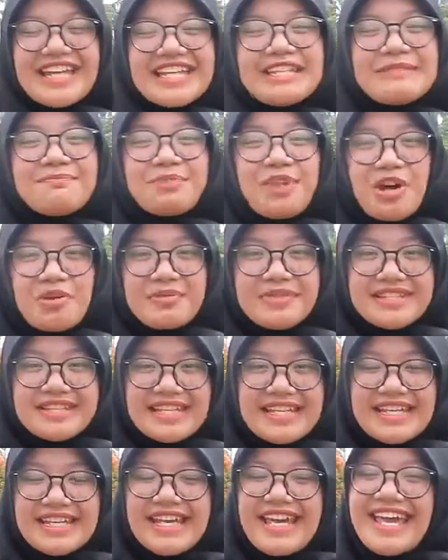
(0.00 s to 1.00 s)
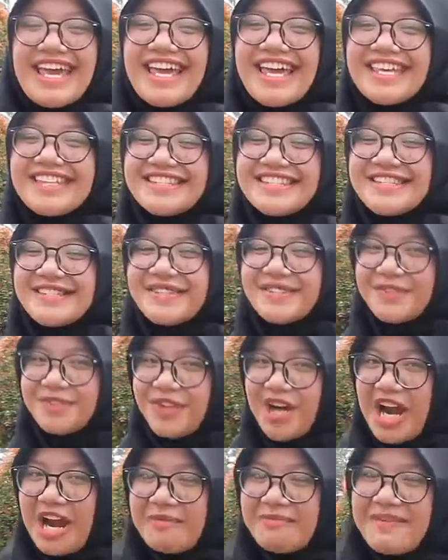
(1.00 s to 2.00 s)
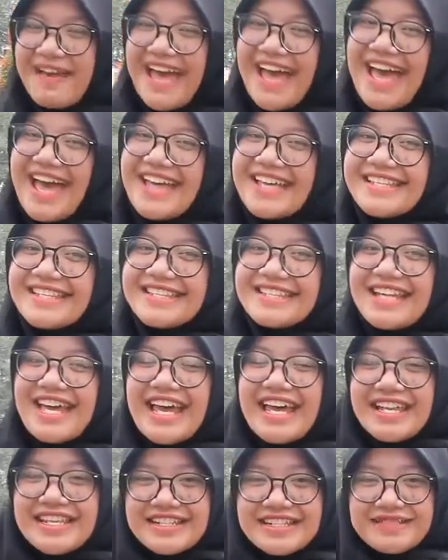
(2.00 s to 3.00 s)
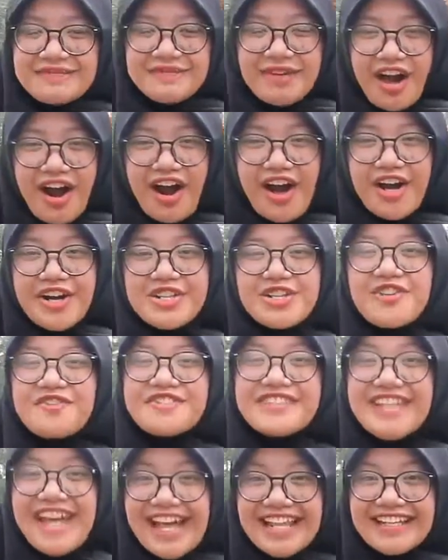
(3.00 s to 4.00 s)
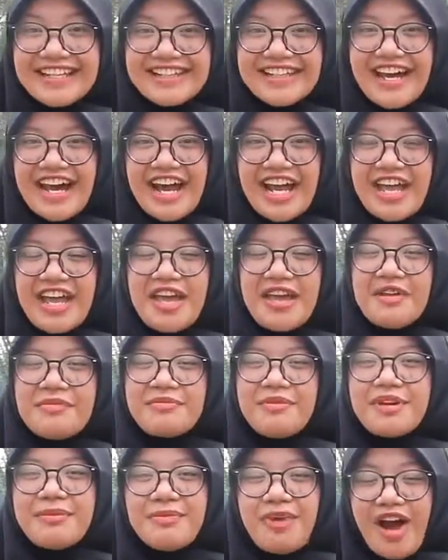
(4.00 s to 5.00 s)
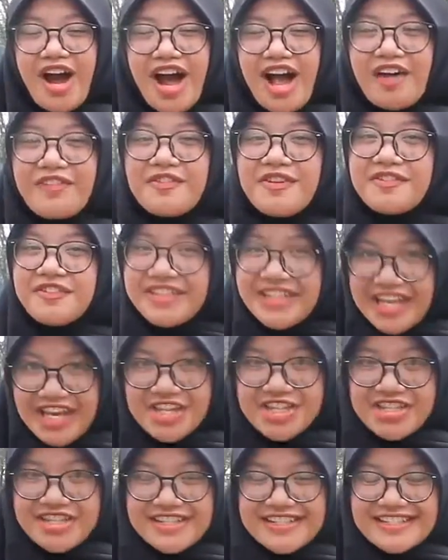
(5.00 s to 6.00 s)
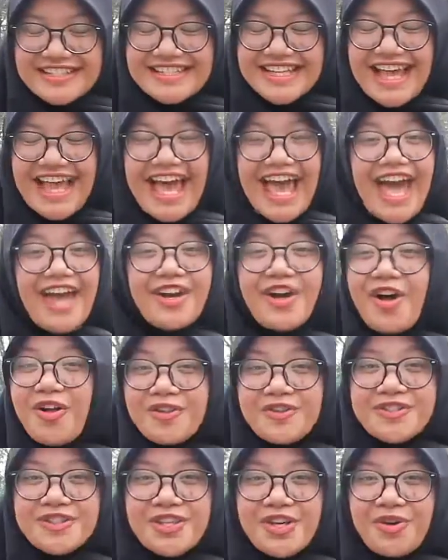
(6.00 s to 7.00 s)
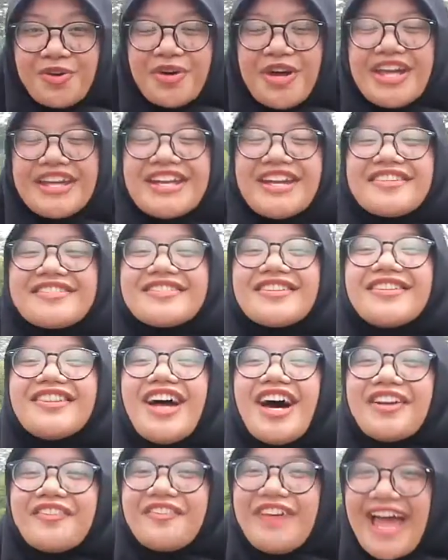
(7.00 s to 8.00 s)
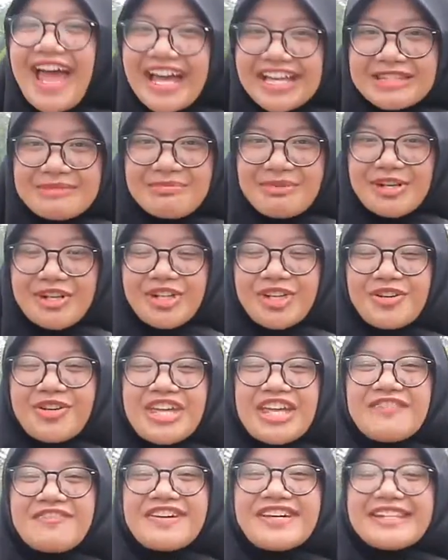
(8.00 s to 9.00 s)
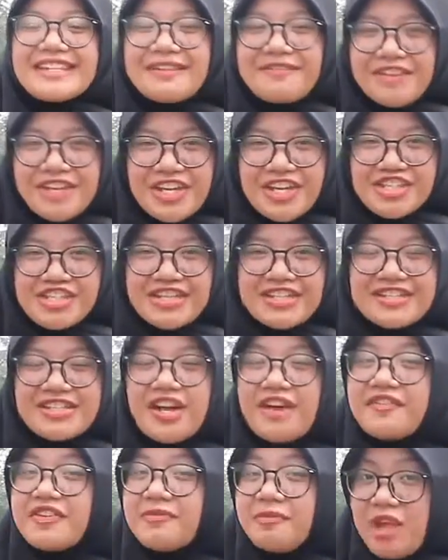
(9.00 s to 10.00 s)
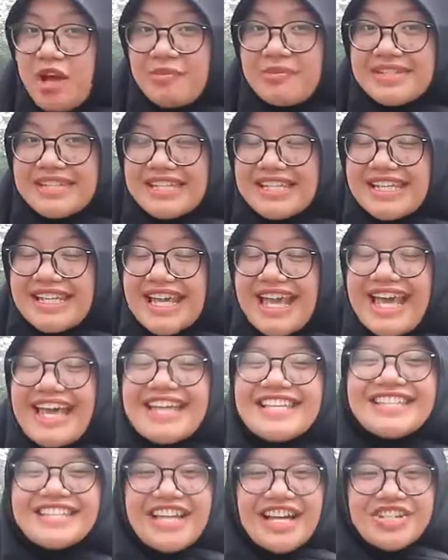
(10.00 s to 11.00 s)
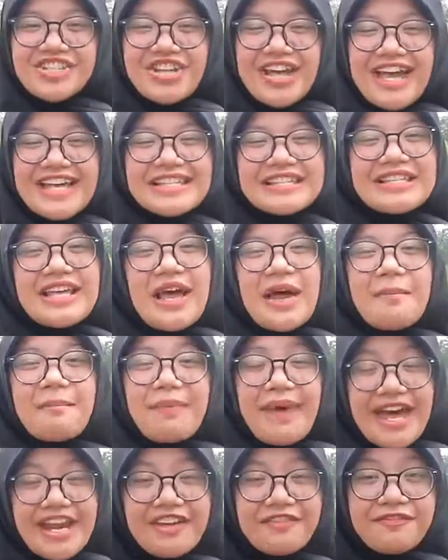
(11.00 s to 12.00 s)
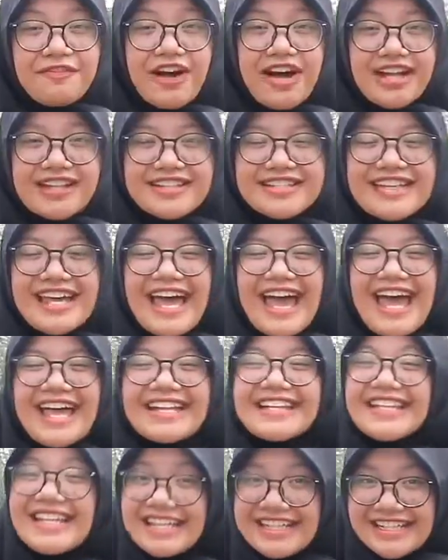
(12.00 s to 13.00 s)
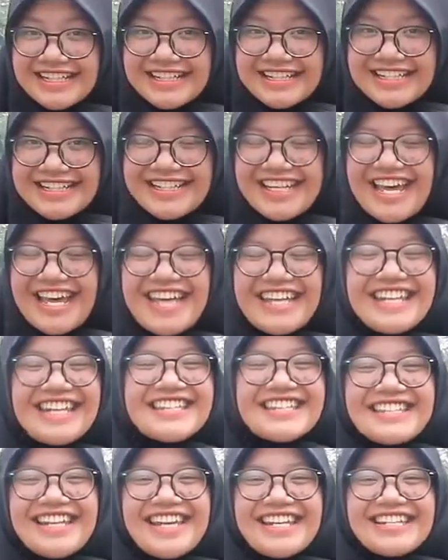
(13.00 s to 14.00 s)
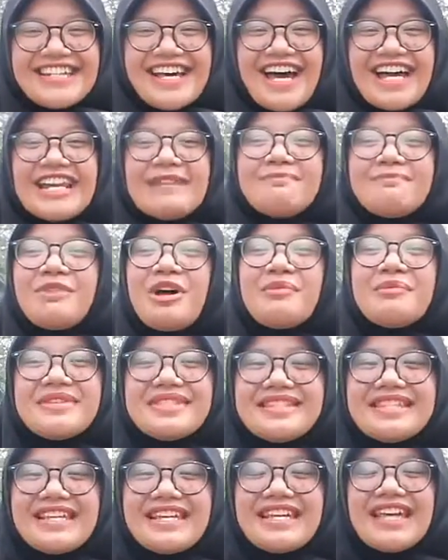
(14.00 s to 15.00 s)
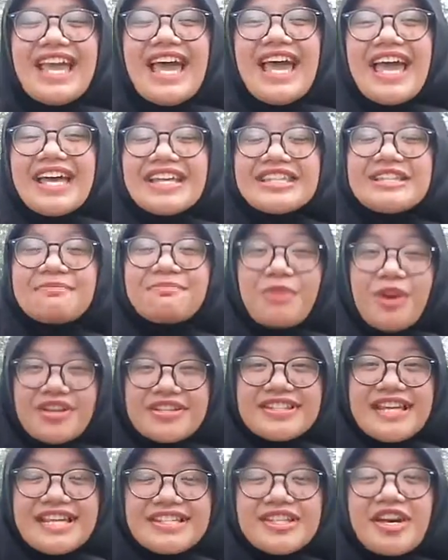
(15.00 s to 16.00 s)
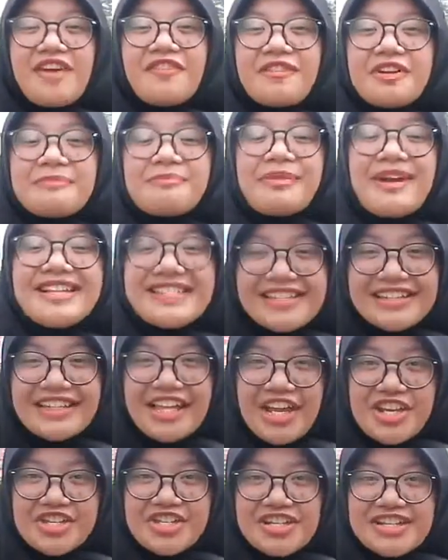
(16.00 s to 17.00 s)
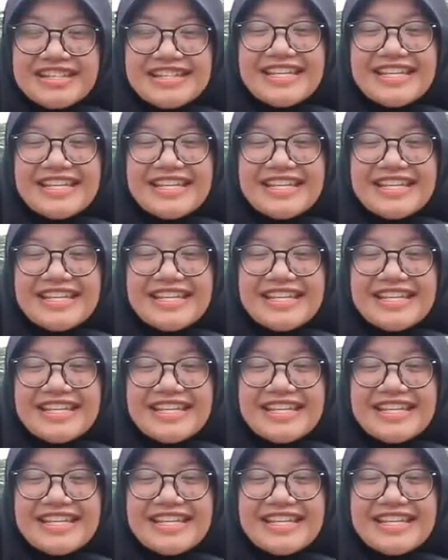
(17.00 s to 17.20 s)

Diplomacy is described as the art of telling lie by the behalf of the nations. And also, there's a lot of experts who give definitions of diplomacy, such as Pedophiles and Lincoln. They say that diplomacy is the process of representations